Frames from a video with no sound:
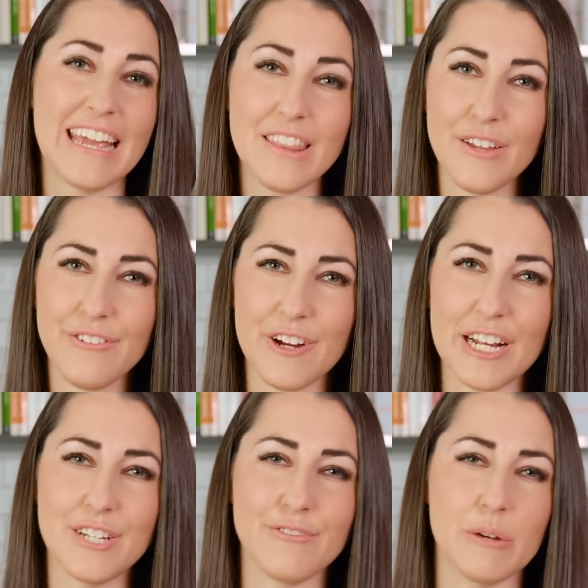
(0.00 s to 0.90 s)
in the
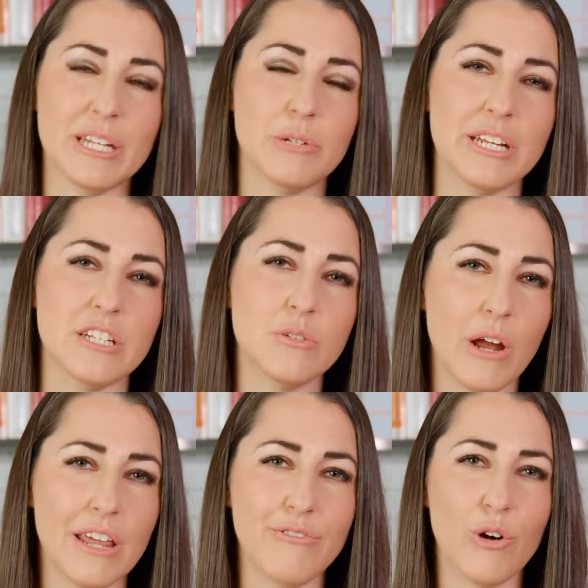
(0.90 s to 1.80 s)
fridge for between
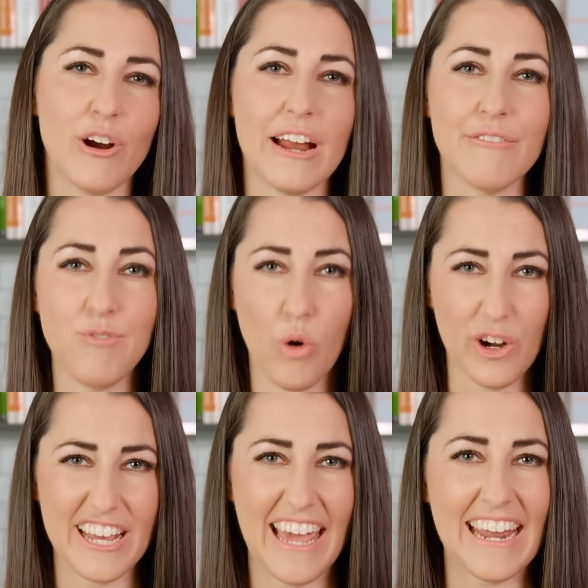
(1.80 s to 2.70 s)
24 and
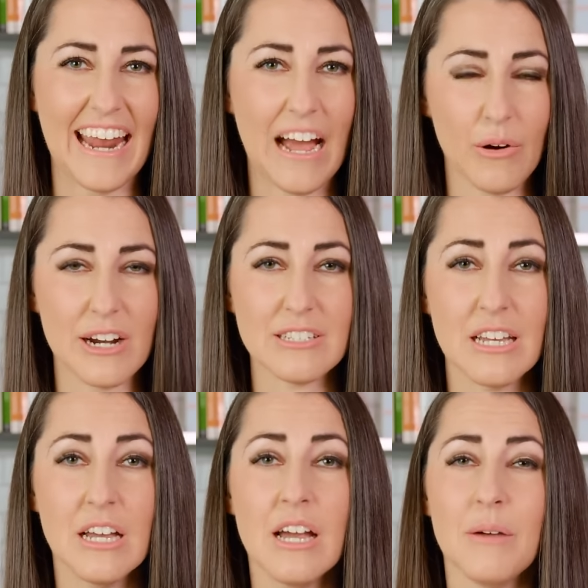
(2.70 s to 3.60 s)
48
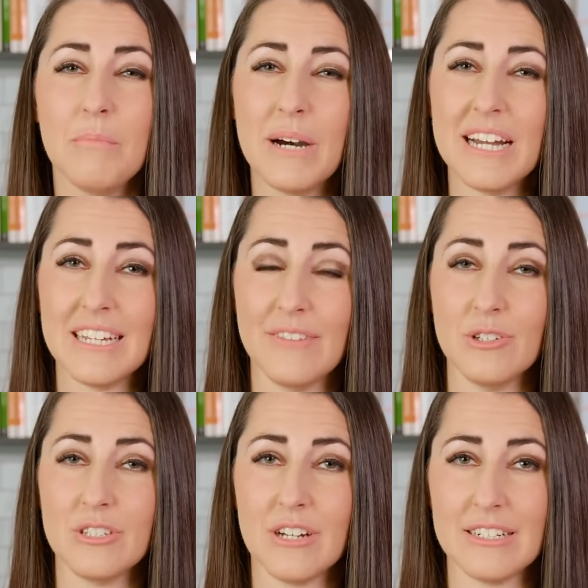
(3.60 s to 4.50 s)
hours, but
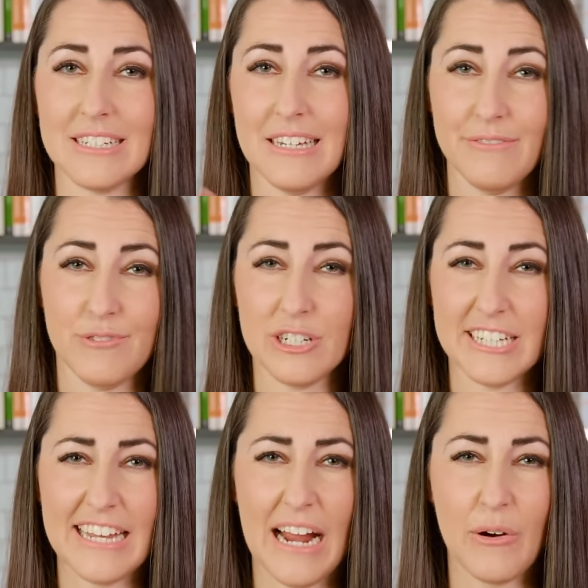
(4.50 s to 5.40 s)
if you start to hit
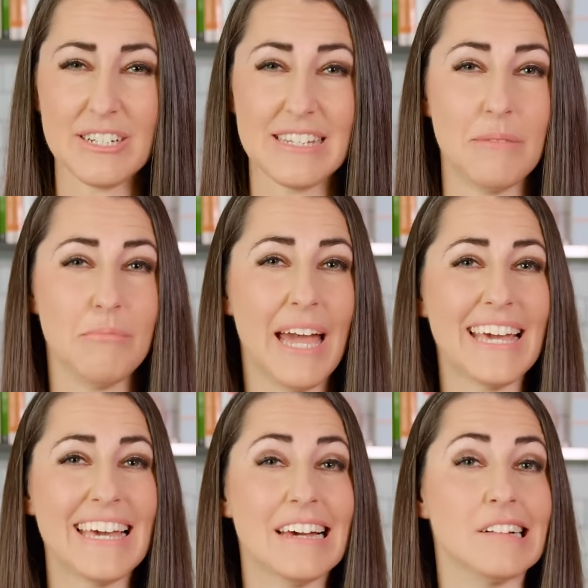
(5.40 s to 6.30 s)
48 hours, they
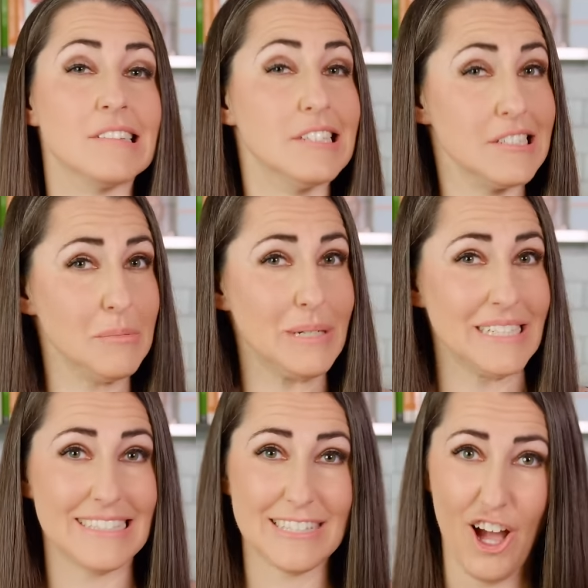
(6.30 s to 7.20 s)
might get a little
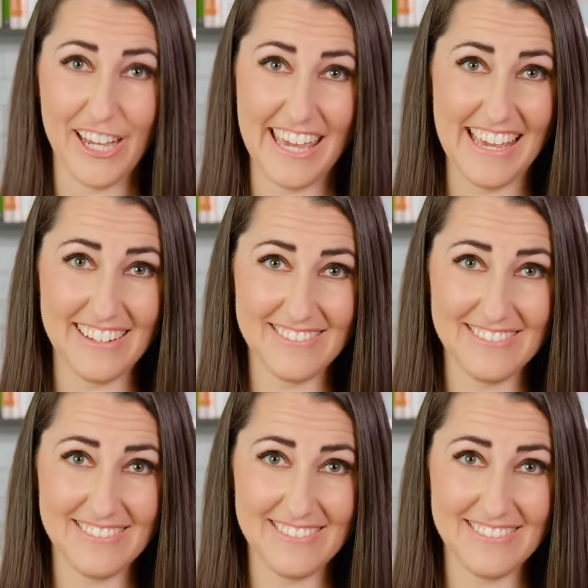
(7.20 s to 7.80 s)
bit soggy.